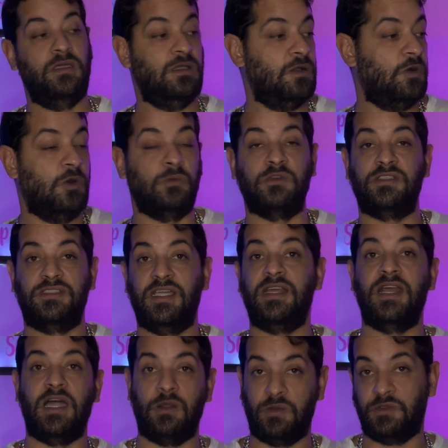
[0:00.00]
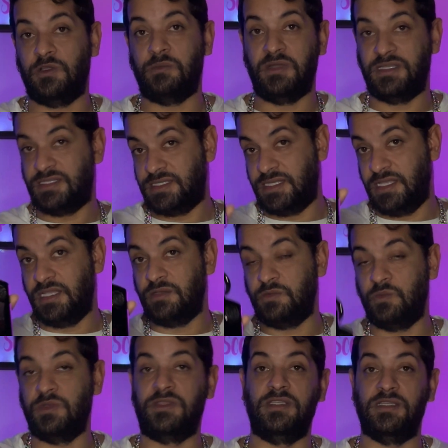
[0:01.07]
almost 10 hours on my skin
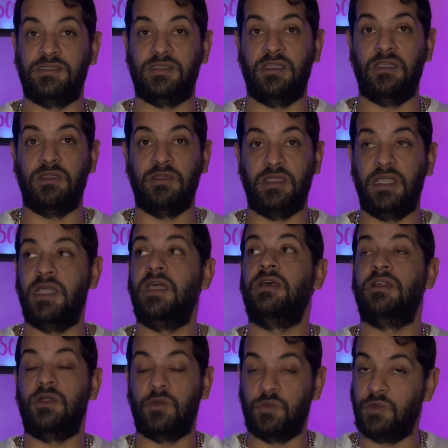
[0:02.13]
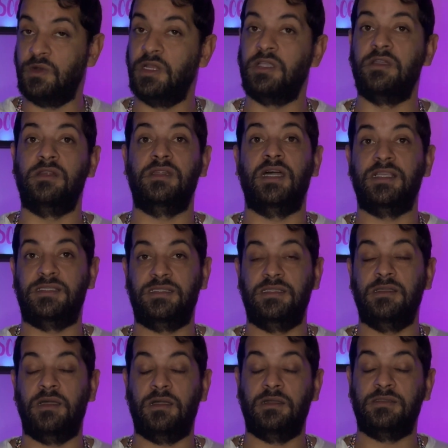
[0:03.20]
with this here, and a really good nice
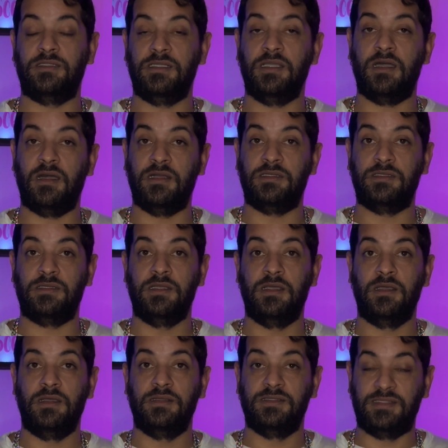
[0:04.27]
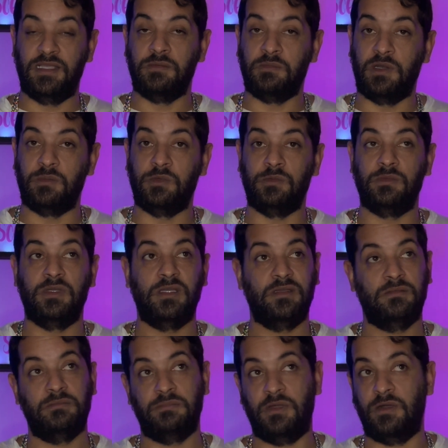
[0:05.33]
Theage scent bubble
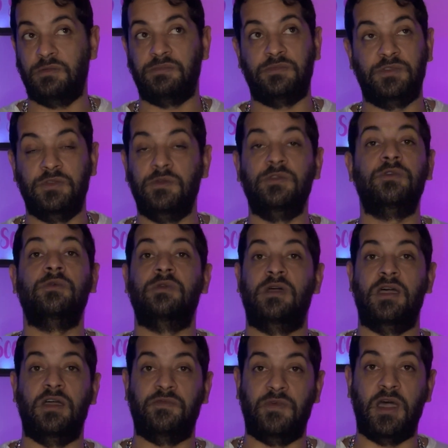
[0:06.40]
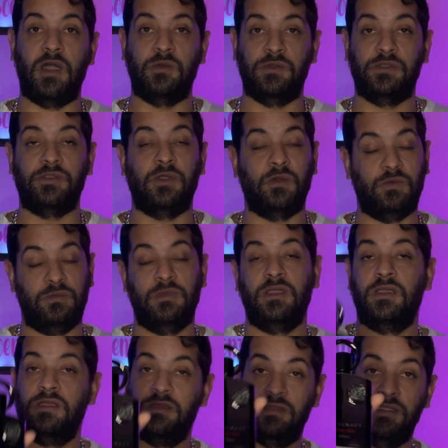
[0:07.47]
about 2.5 hours. So
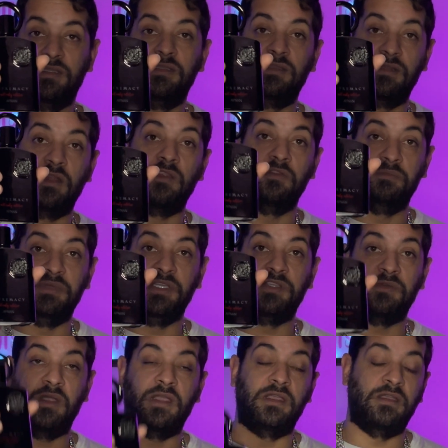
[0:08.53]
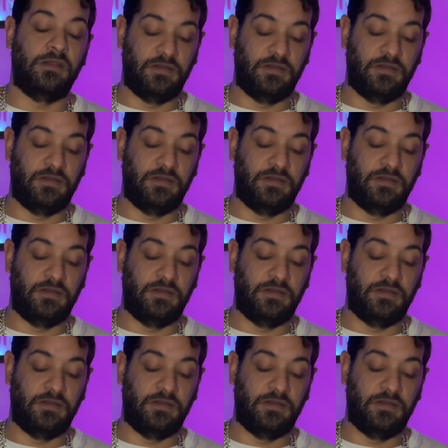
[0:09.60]
this is another beast right here.